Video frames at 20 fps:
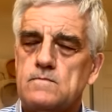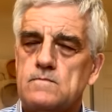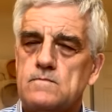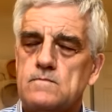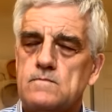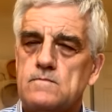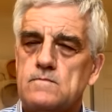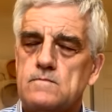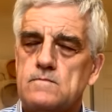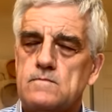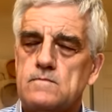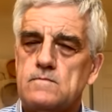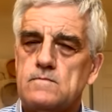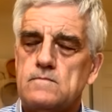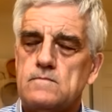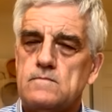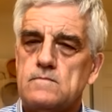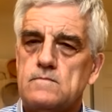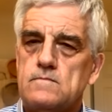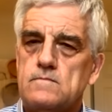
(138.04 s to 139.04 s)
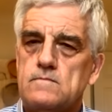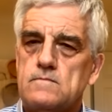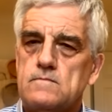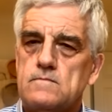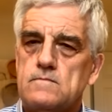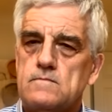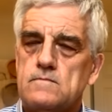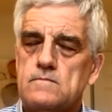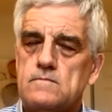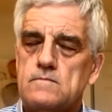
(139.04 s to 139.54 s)

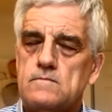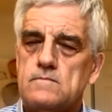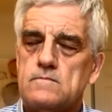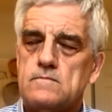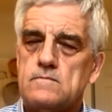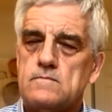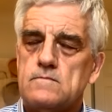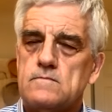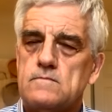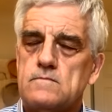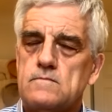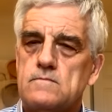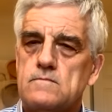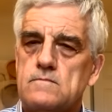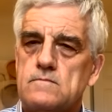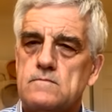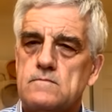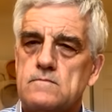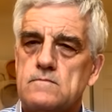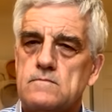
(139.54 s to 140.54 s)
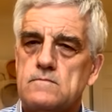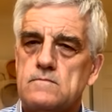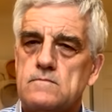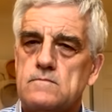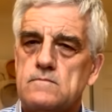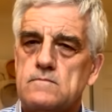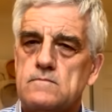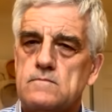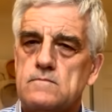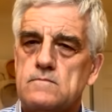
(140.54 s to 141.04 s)

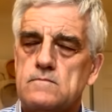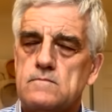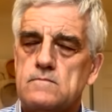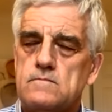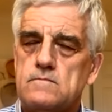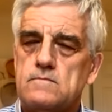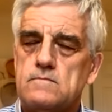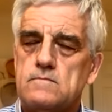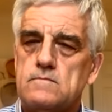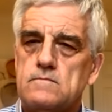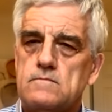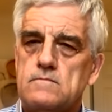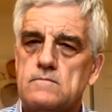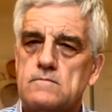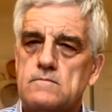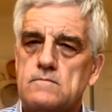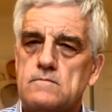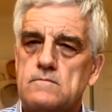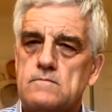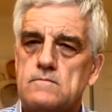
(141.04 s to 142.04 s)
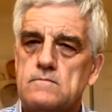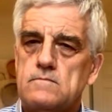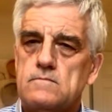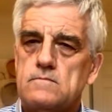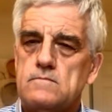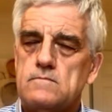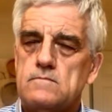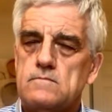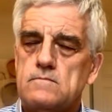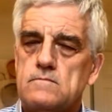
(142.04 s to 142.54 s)

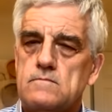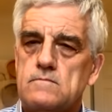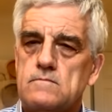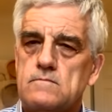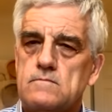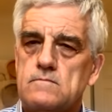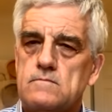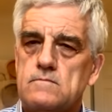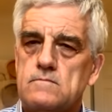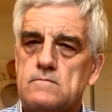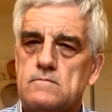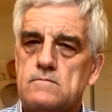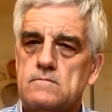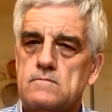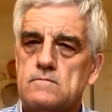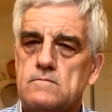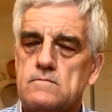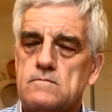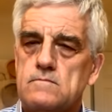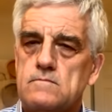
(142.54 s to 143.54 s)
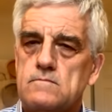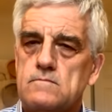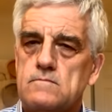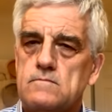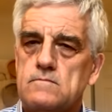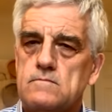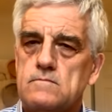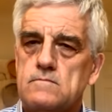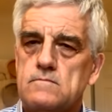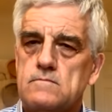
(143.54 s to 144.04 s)

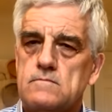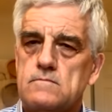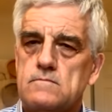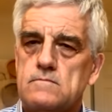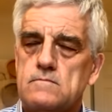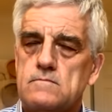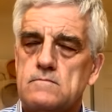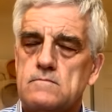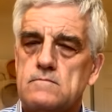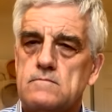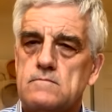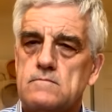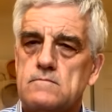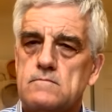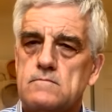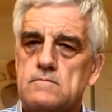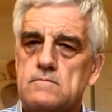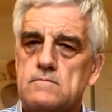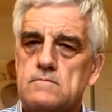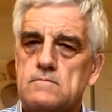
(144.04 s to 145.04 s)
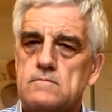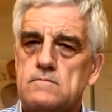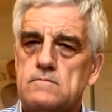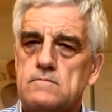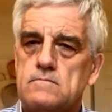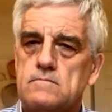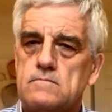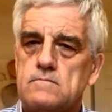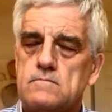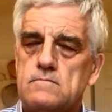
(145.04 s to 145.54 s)

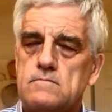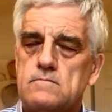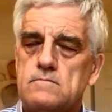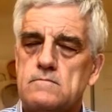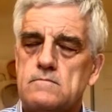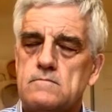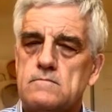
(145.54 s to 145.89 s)
This person isn't speaking.